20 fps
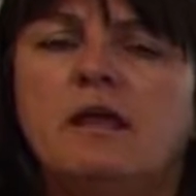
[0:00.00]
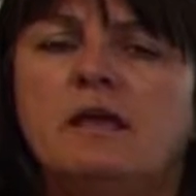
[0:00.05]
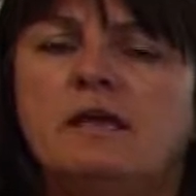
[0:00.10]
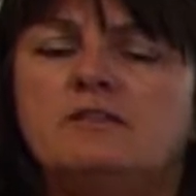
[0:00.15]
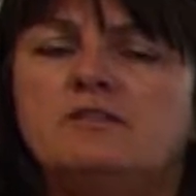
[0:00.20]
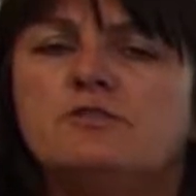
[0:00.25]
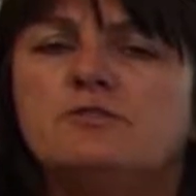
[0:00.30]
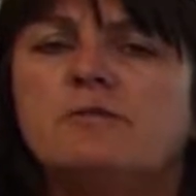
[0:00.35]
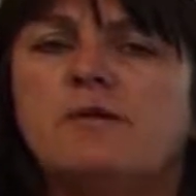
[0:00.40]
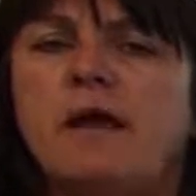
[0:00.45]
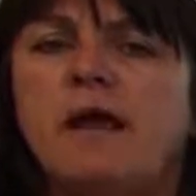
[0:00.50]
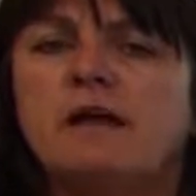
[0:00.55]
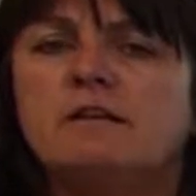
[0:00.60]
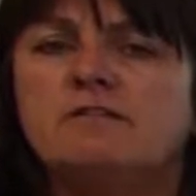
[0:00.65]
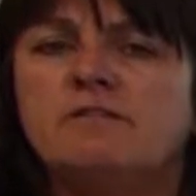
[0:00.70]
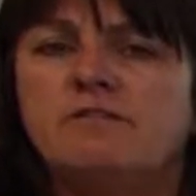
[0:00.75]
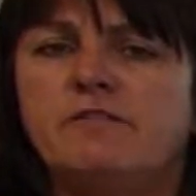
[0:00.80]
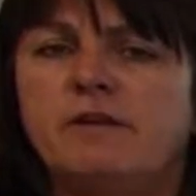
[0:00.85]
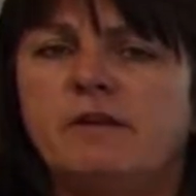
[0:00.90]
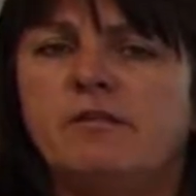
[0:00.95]

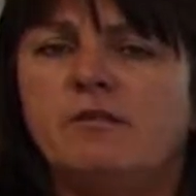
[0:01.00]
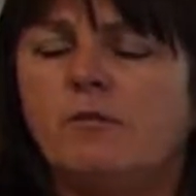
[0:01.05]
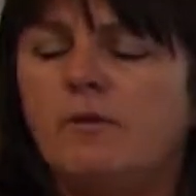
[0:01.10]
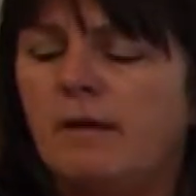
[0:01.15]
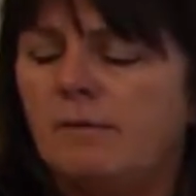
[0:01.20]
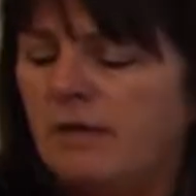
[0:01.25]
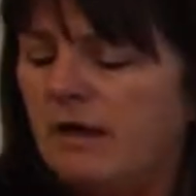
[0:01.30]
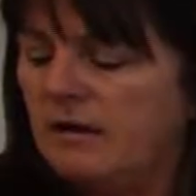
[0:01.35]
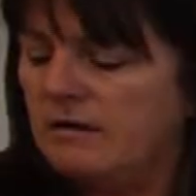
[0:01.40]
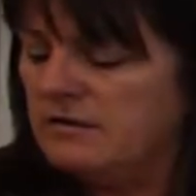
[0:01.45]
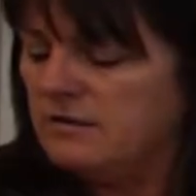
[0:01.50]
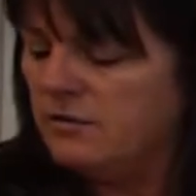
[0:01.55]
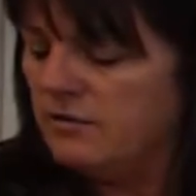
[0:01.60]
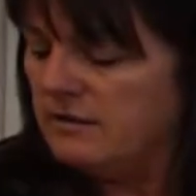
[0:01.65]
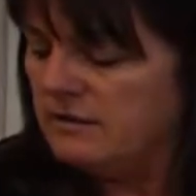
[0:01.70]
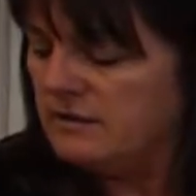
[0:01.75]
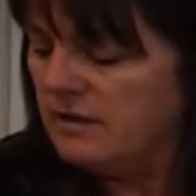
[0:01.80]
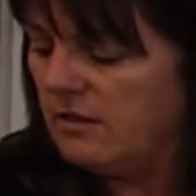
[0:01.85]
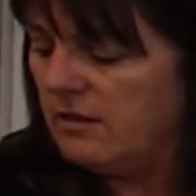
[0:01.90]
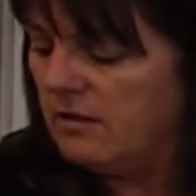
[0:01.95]
interact via the WebEx or
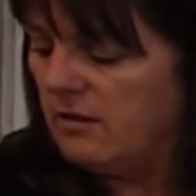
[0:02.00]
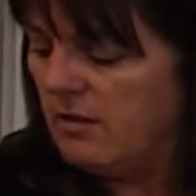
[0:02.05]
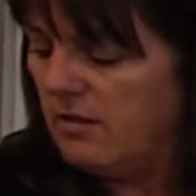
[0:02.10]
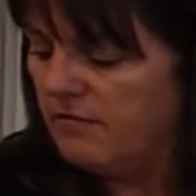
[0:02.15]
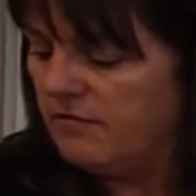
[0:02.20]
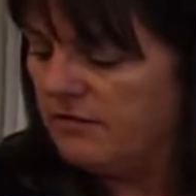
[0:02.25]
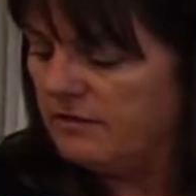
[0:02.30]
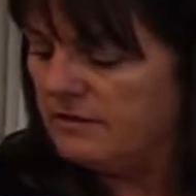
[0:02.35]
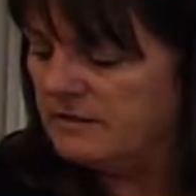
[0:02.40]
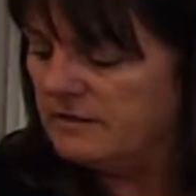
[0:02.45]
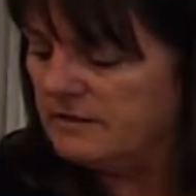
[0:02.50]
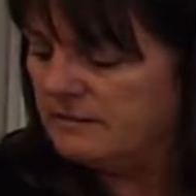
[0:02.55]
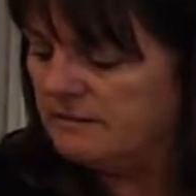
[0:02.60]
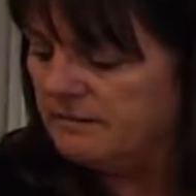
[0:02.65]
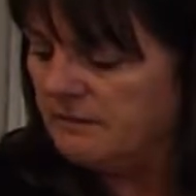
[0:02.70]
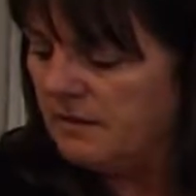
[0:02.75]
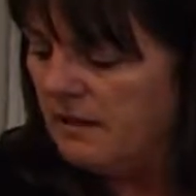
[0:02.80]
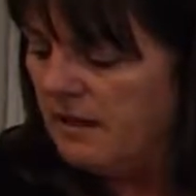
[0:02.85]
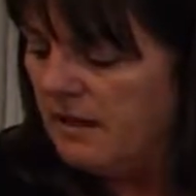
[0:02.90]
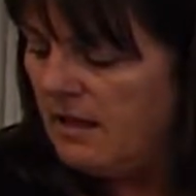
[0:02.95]
the teleconference.
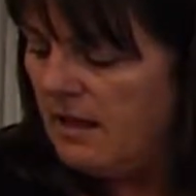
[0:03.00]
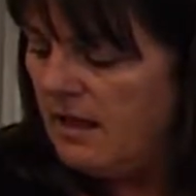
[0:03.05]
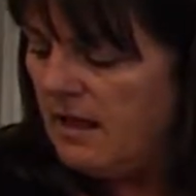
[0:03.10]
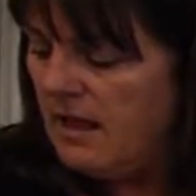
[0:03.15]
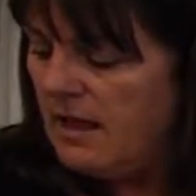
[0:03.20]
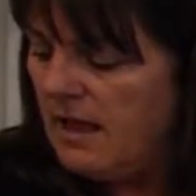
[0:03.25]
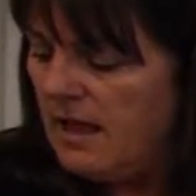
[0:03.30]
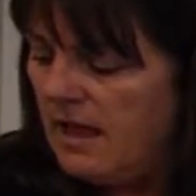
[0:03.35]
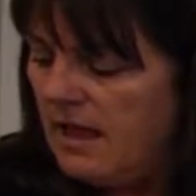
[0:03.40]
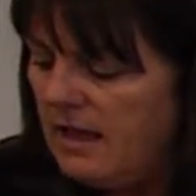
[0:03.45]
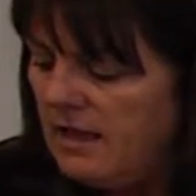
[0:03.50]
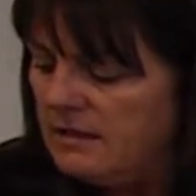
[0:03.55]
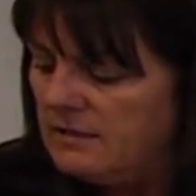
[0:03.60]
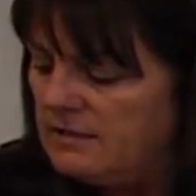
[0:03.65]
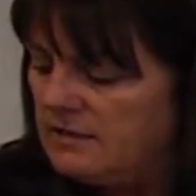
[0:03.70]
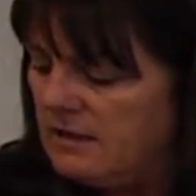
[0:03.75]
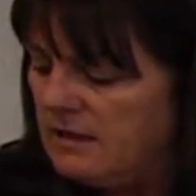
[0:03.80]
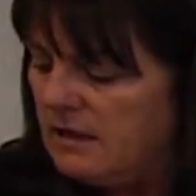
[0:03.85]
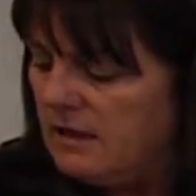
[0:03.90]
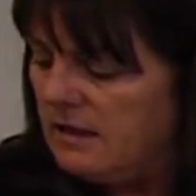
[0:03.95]

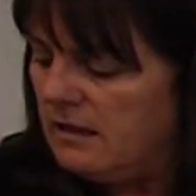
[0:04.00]
And